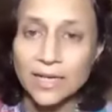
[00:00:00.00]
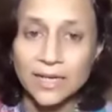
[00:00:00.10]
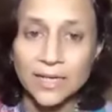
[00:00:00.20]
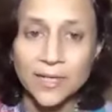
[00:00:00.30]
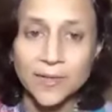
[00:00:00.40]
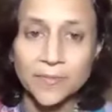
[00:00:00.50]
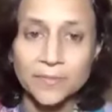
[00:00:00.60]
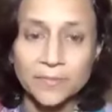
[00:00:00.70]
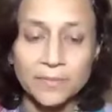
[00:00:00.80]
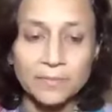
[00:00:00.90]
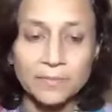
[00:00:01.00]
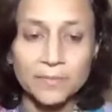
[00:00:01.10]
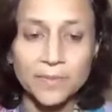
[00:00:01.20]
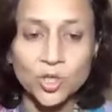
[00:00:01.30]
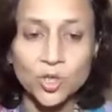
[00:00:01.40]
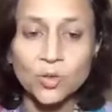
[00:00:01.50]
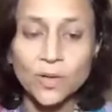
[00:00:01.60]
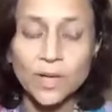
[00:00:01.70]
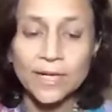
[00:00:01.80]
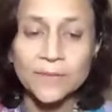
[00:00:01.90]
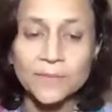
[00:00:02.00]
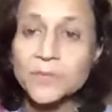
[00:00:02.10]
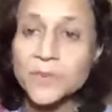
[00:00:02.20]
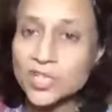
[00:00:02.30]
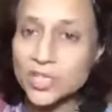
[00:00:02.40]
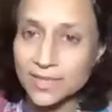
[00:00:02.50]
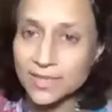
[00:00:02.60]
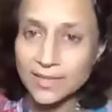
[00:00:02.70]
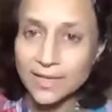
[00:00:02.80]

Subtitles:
um, species